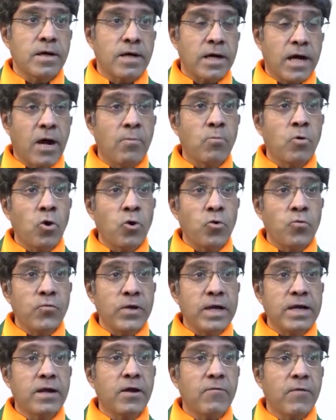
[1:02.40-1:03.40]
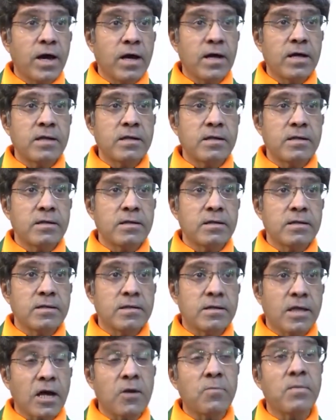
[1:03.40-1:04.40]
Ramo Vigravahan
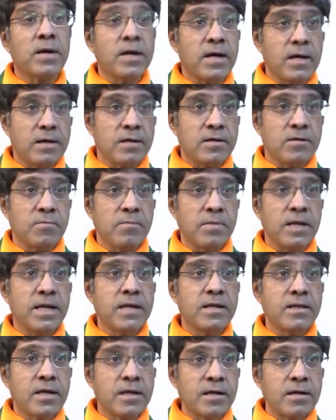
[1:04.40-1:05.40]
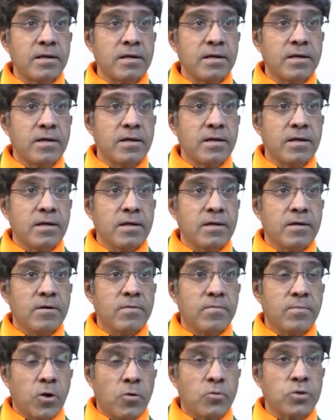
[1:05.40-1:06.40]
Dharmaha, meaning that
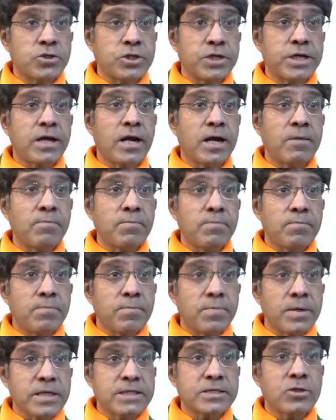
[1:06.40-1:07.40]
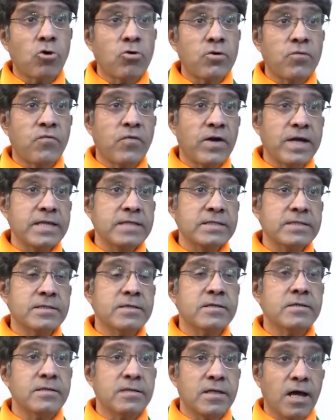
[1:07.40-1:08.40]
Prabhu Shri Ram personifies
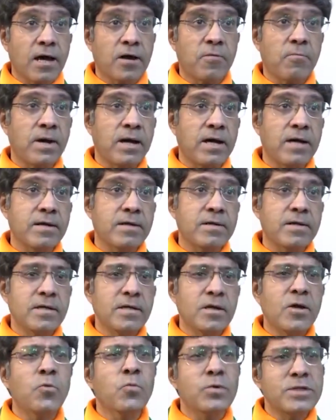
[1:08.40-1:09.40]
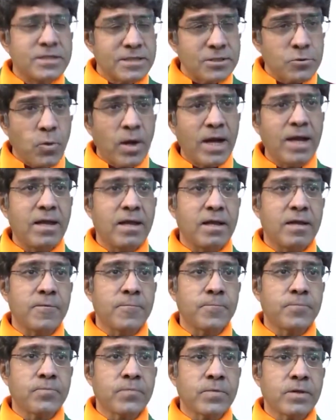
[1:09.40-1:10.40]
Dharma, which is why
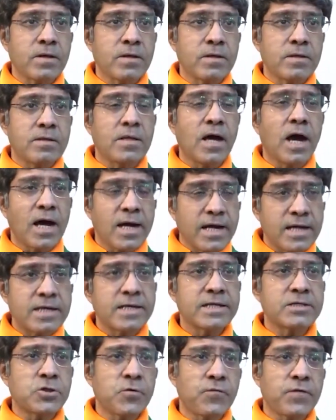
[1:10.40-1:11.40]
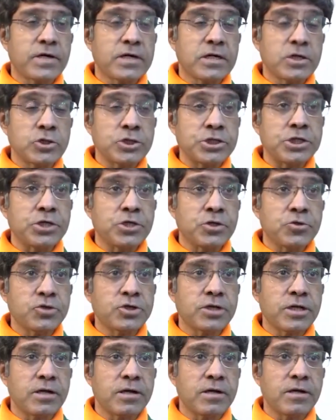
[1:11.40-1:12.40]
the architects of our
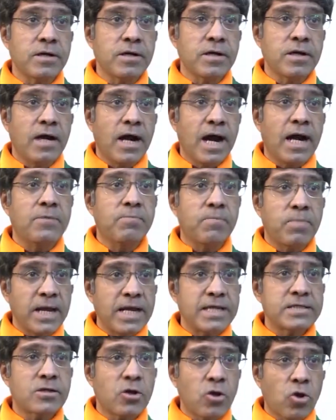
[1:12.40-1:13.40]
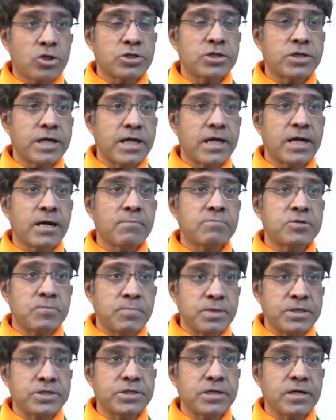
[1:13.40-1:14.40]
constitution had placed Lord Shri Ram's
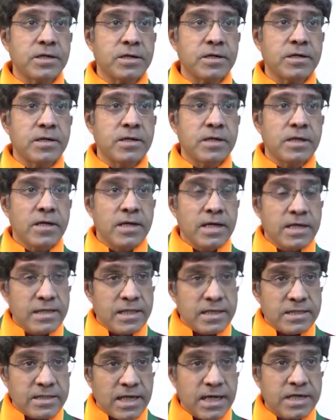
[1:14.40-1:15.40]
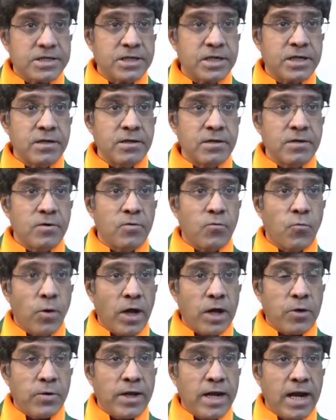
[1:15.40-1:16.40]
picture in the section
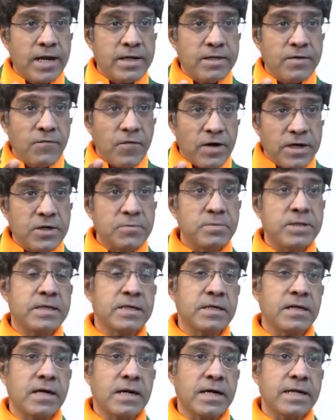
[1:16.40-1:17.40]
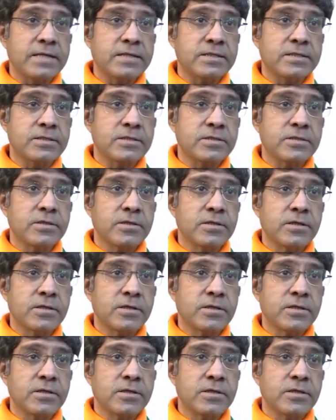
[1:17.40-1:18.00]
where we had the fundamental rights.